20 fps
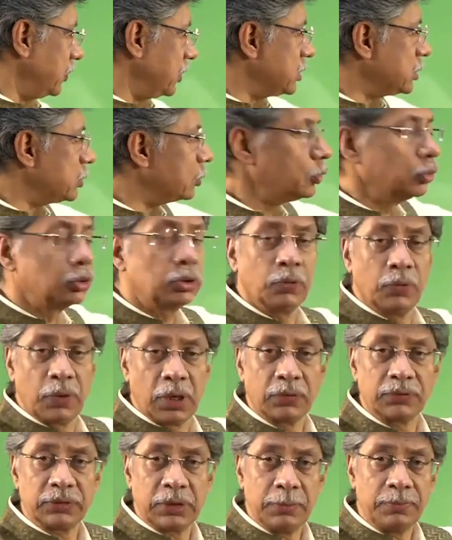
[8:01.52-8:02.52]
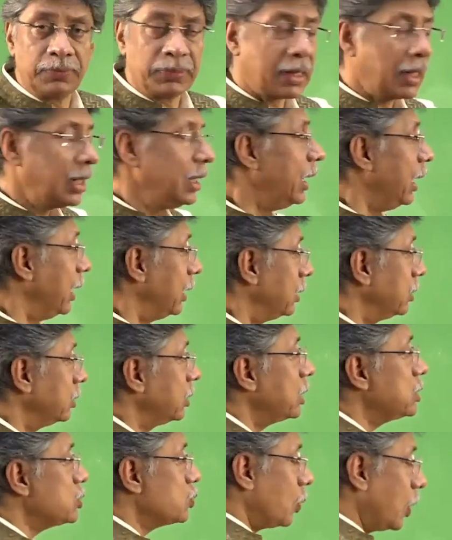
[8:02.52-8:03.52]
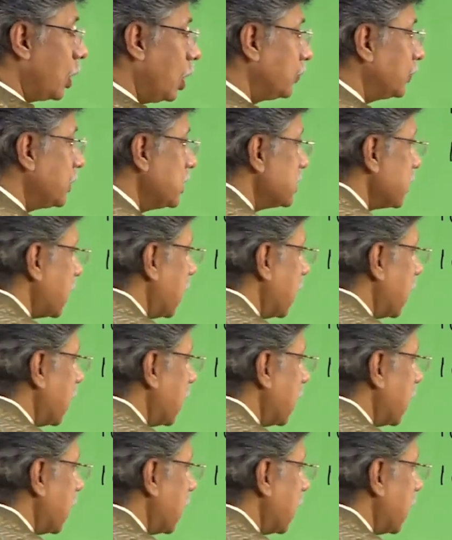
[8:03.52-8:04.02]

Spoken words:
This is going to be one of them. There's one of these